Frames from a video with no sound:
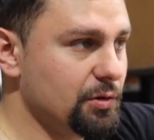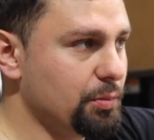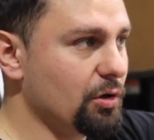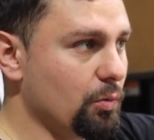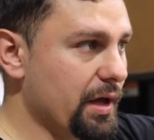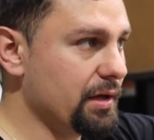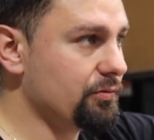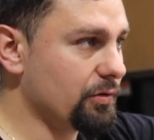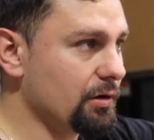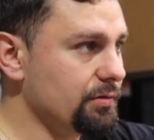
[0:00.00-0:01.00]
if you put a weight
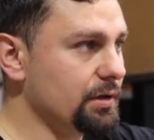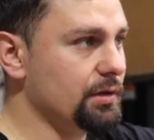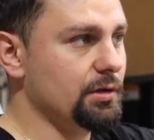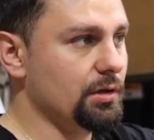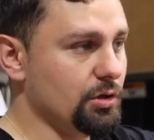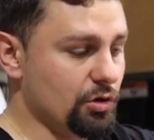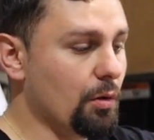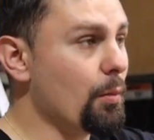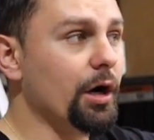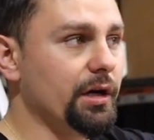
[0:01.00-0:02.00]
in front of it,
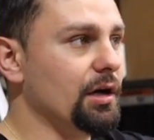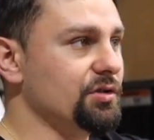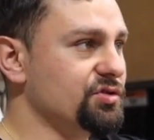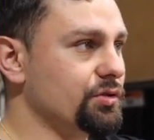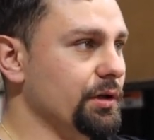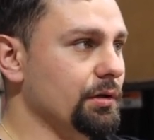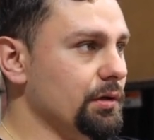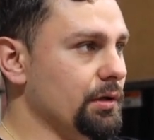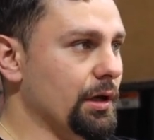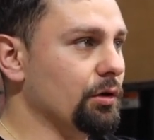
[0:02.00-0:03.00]
you'll mark it on the screen.
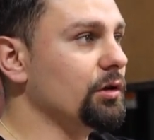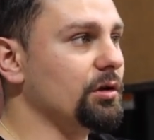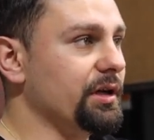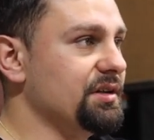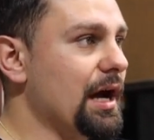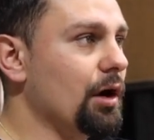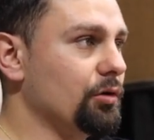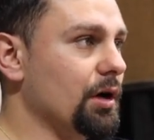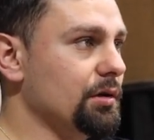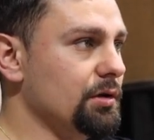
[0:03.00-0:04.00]
It'll look like a
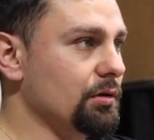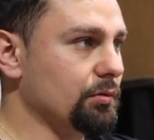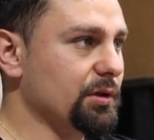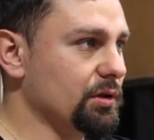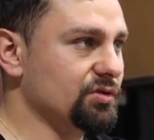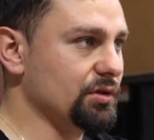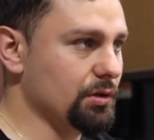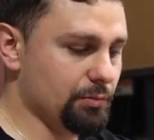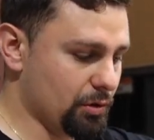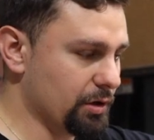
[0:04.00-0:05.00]
down rod. You yeah, know, yeah, because yeah.
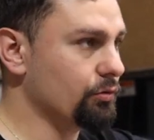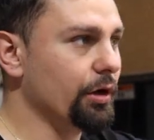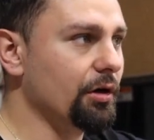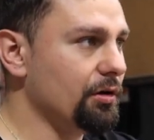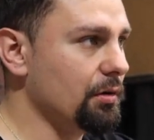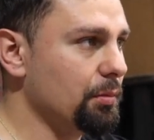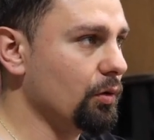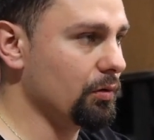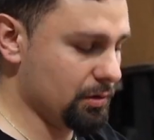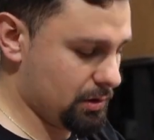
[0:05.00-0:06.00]
you're putting it right onto the
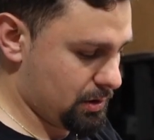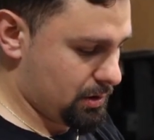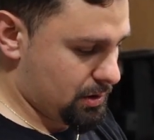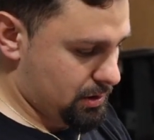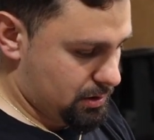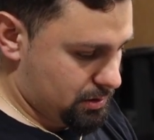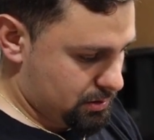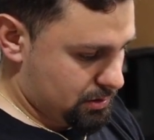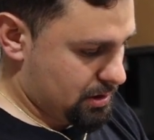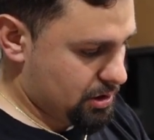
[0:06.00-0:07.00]
boat.
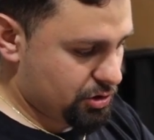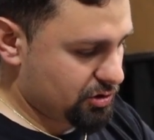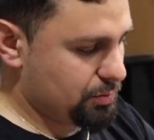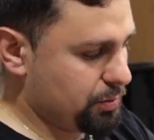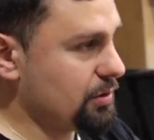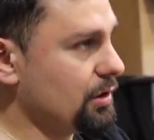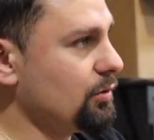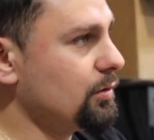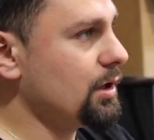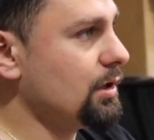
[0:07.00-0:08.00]
If and you have a hummer, put
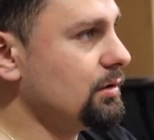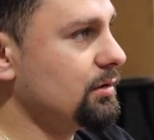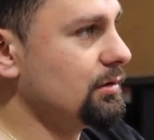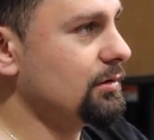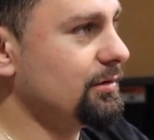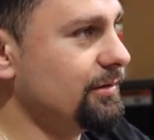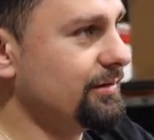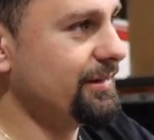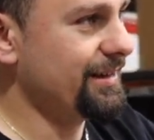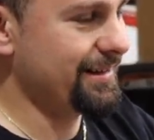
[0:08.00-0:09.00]
another one on. That's what it